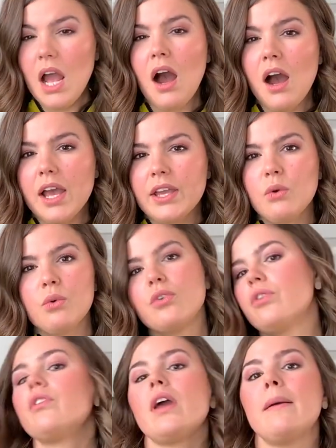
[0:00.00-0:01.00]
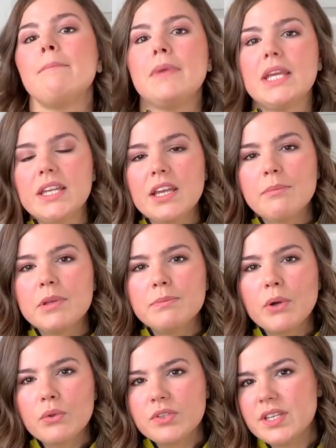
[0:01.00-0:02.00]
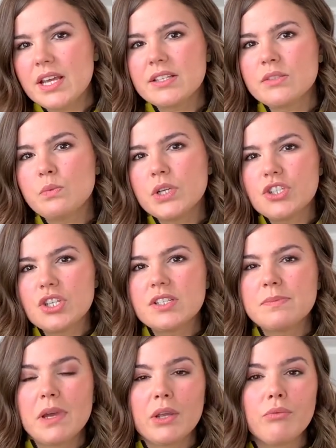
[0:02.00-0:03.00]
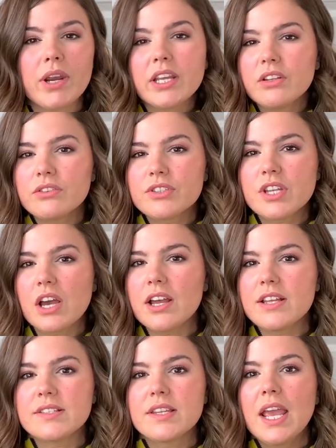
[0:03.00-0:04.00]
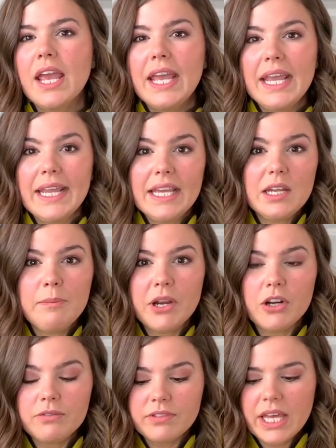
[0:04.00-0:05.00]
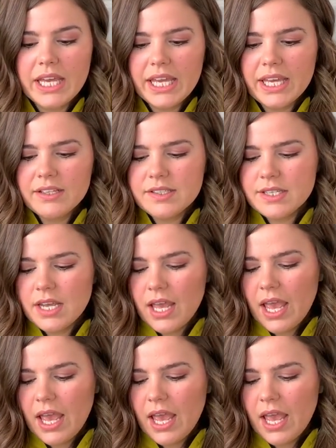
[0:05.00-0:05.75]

I ordered a medium in both sets, which is my regular size, in a pair of leggings.